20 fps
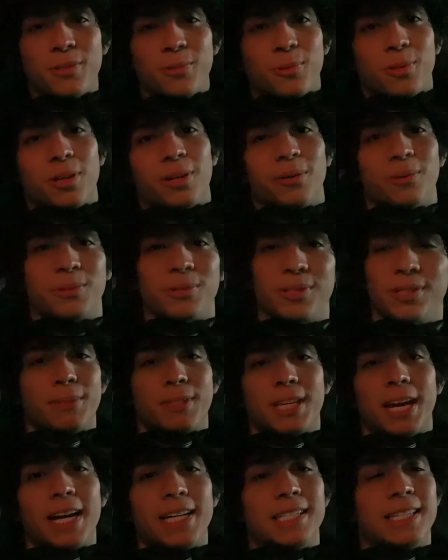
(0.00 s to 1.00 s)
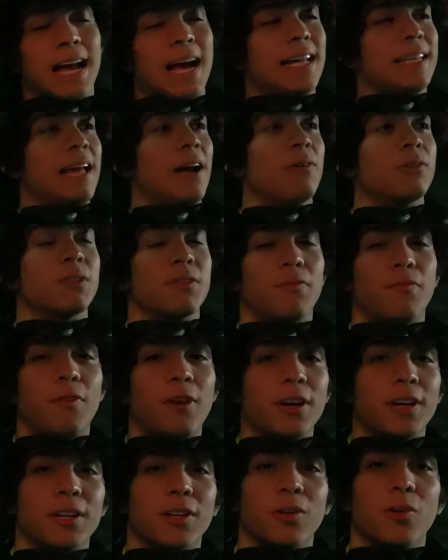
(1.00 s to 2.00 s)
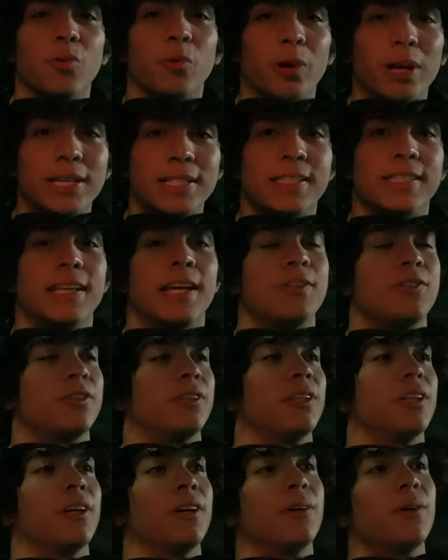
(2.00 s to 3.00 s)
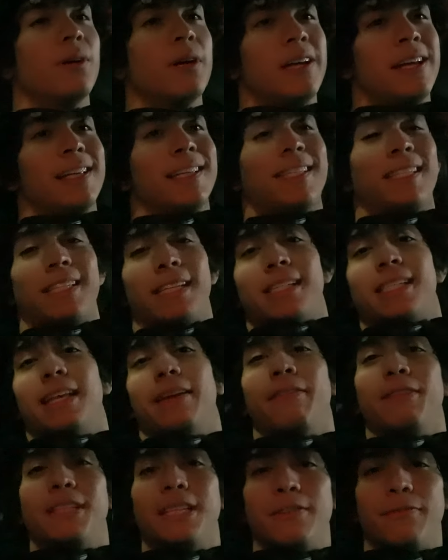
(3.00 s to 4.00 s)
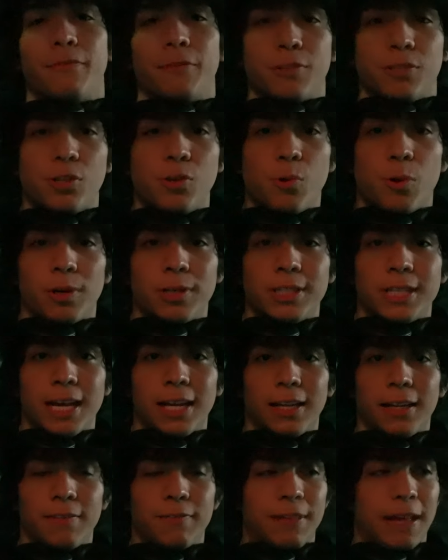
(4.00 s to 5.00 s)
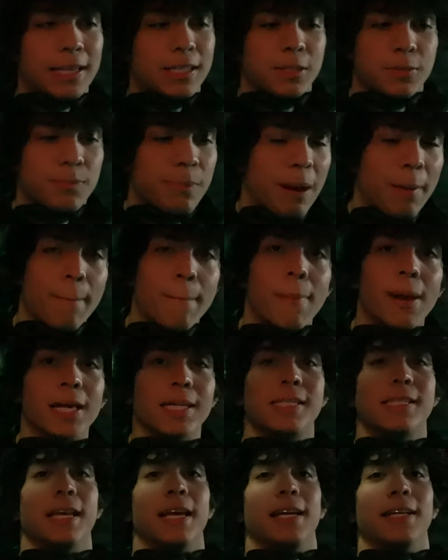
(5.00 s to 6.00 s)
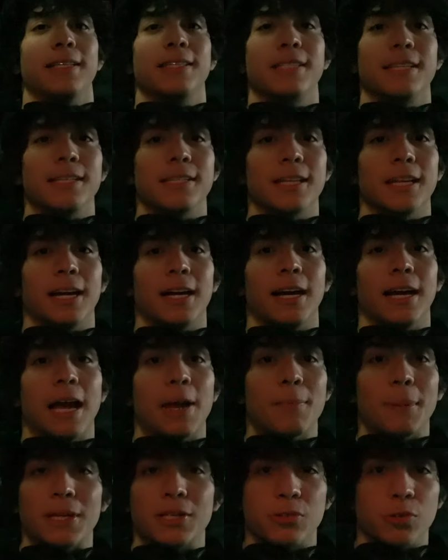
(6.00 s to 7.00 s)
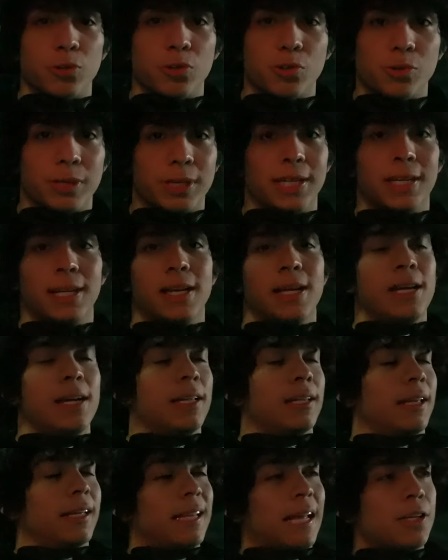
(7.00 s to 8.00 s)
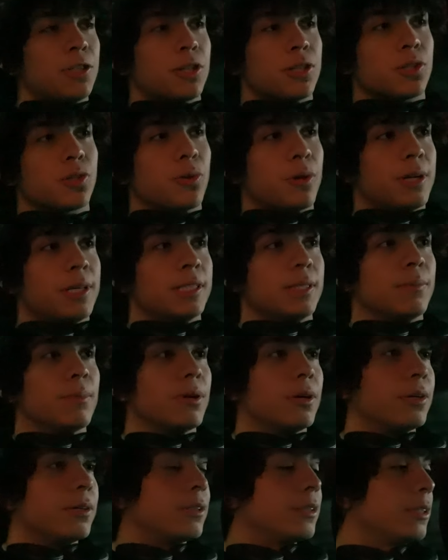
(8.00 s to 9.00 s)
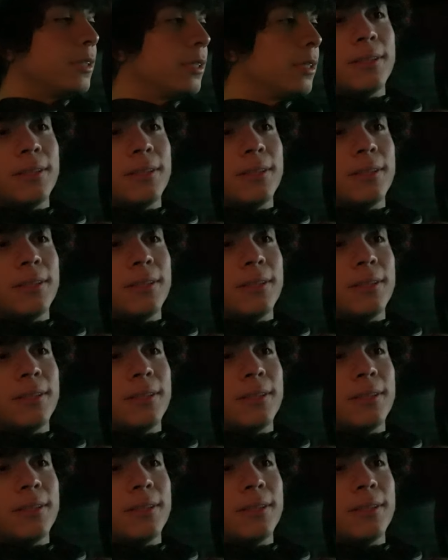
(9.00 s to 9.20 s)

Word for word: too close. Besides that, that was a fucking great session though. 617 for two on deadlift, that's my best set since I had my surgery. Like that shit's crazy, bro.